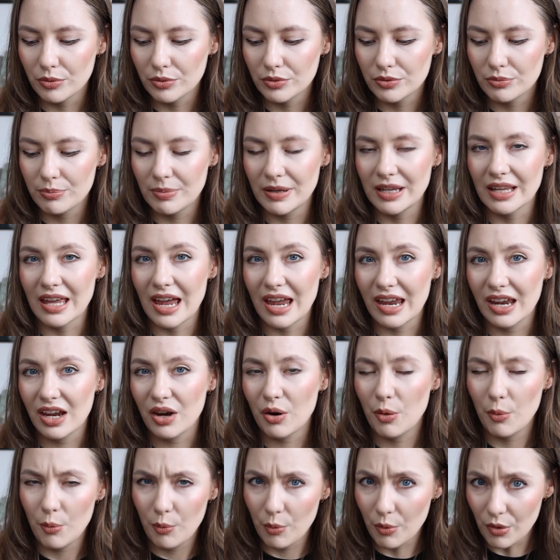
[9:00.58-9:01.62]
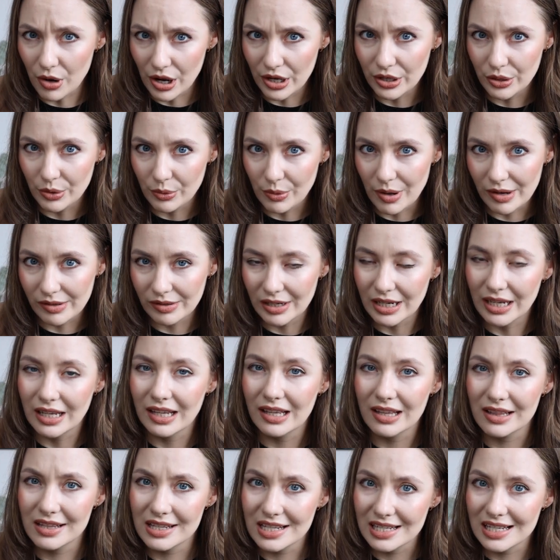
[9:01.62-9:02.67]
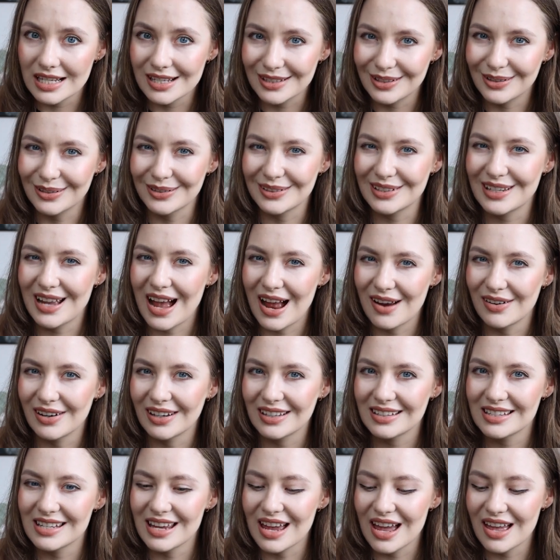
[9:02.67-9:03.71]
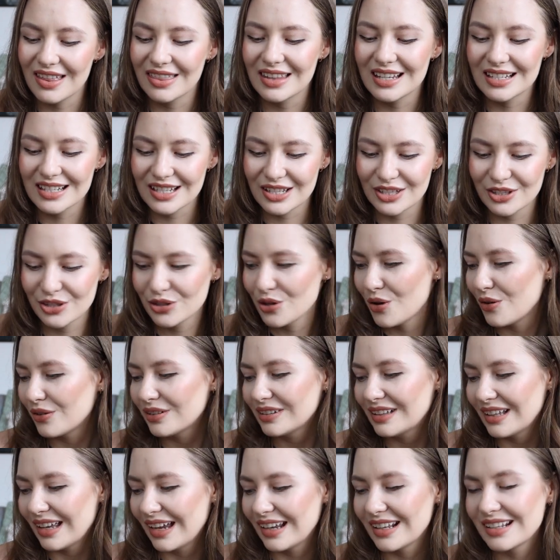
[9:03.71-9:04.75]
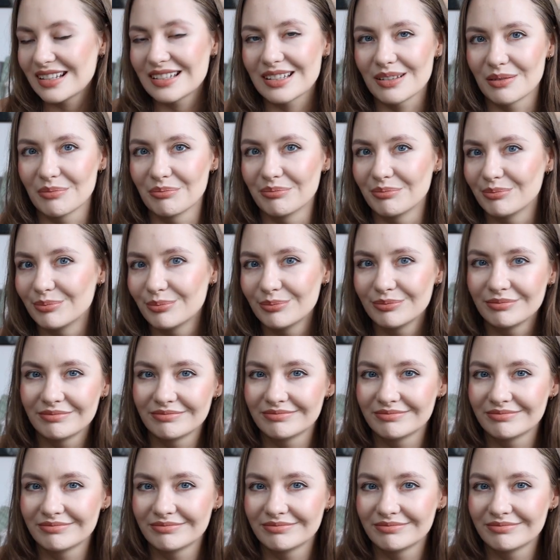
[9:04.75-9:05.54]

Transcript: would be like, what are you wearing? This has got character. This is not like some